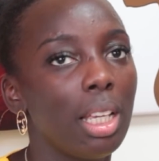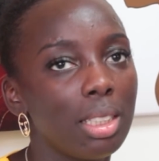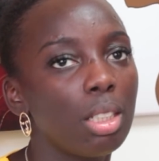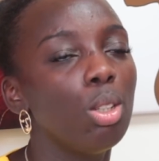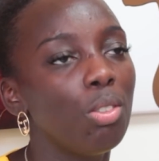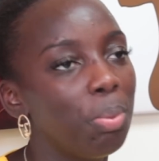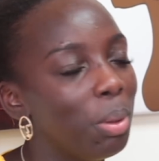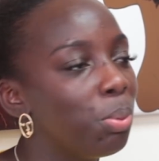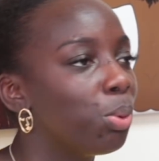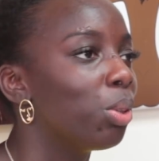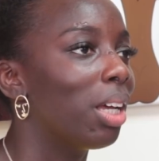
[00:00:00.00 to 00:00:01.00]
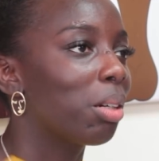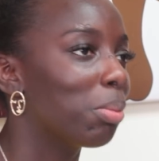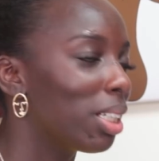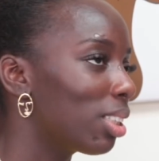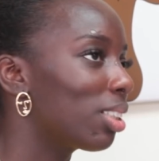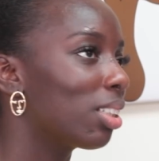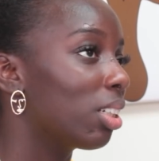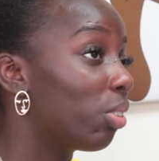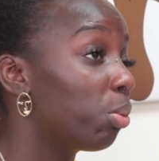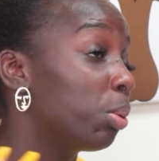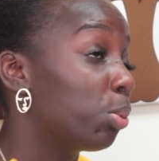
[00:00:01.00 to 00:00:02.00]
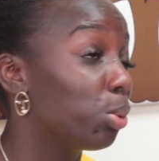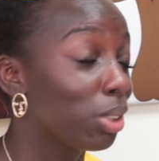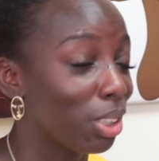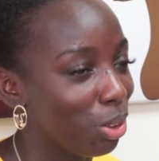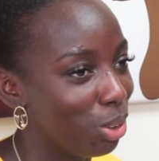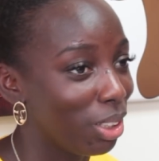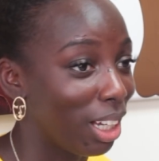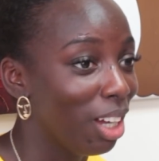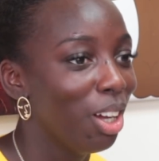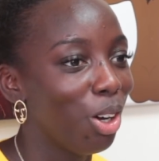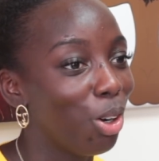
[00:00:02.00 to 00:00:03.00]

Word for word: yes, a lot of people, like my sister and other people, will tell you that,